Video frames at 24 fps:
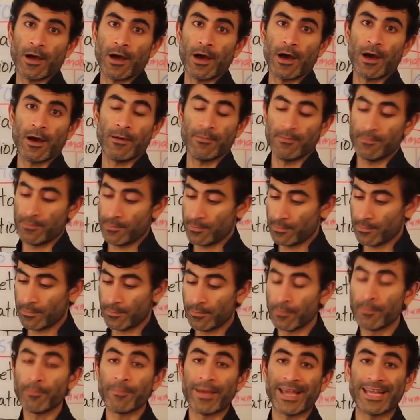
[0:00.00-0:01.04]
uh,
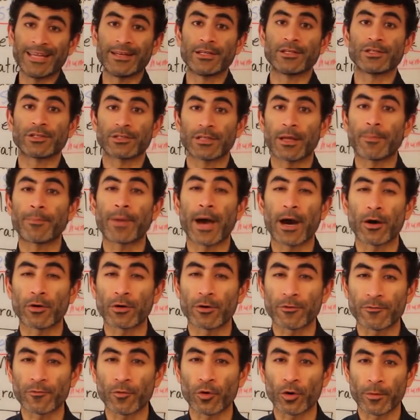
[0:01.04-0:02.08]
made into the
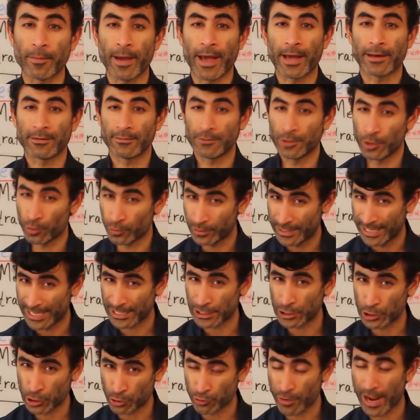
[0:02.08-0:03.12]
powder format. You know, the
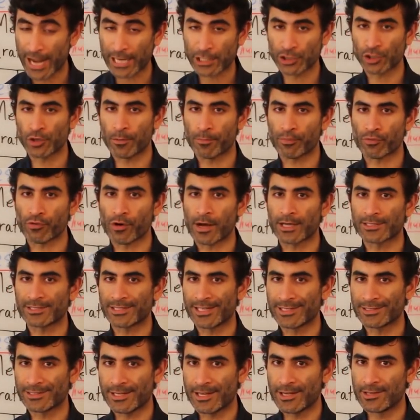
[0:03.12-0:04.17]
extraction
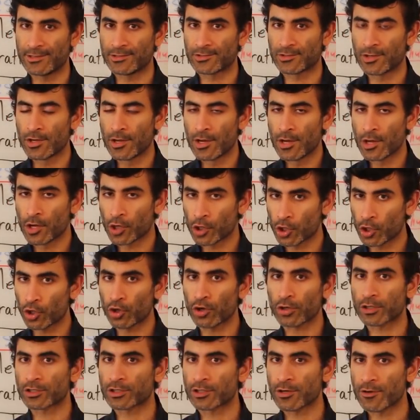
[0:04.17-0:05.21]
process is
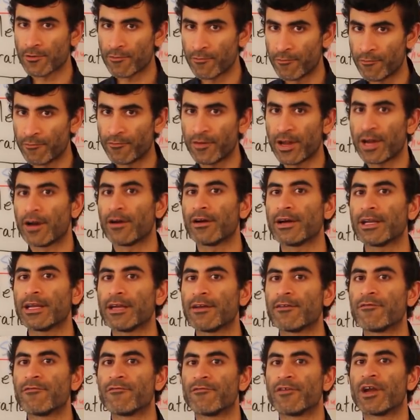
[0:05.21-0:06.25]
cooked
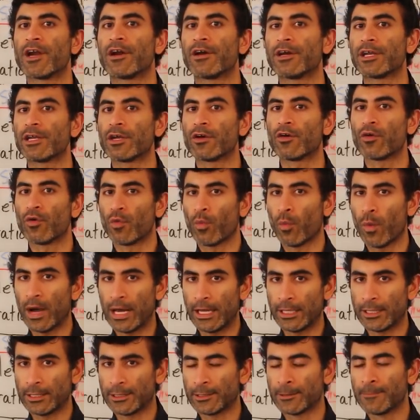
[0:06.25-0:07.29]
very, very
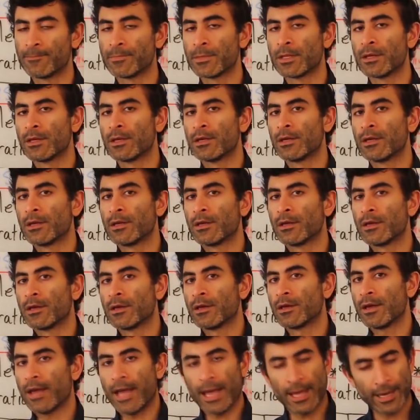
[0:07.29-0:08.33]
well.
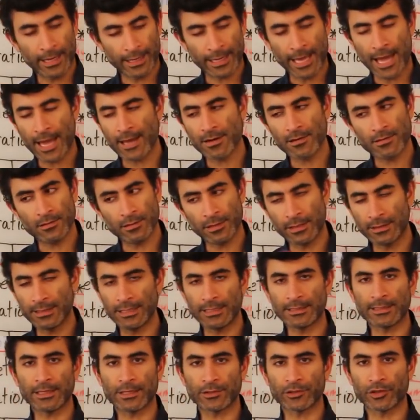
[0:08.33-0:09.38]
And again, the
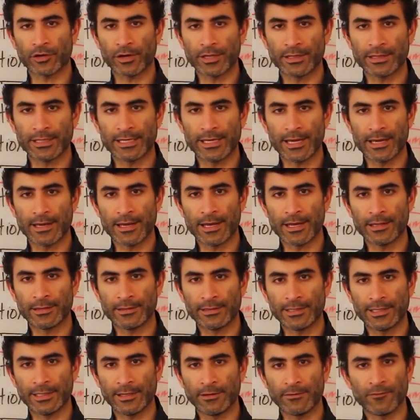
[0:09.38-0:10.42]
details are in the,
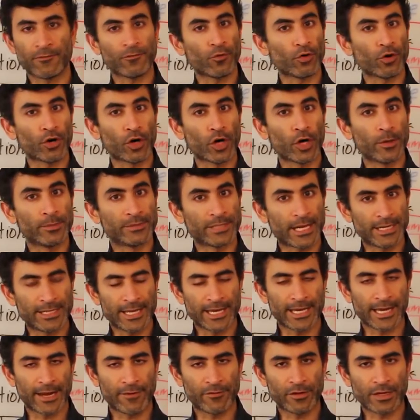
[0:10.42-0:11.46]
in the four herbs I
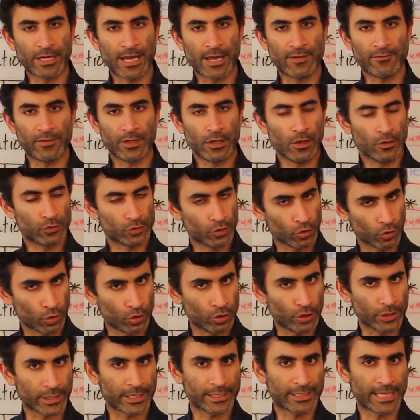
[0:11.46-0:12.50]
take every day video. So
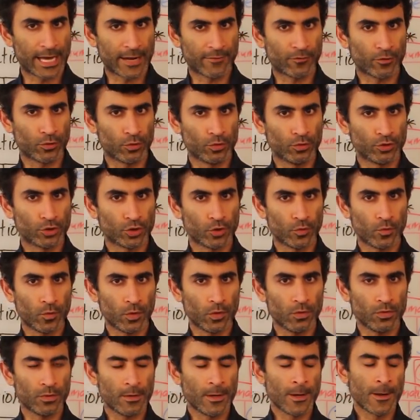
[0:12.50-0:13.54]
go look at that for He Shou
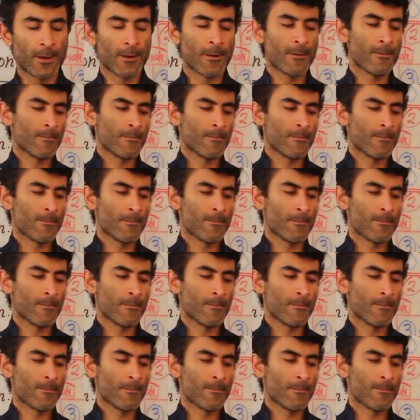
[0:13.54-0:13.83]
Wu.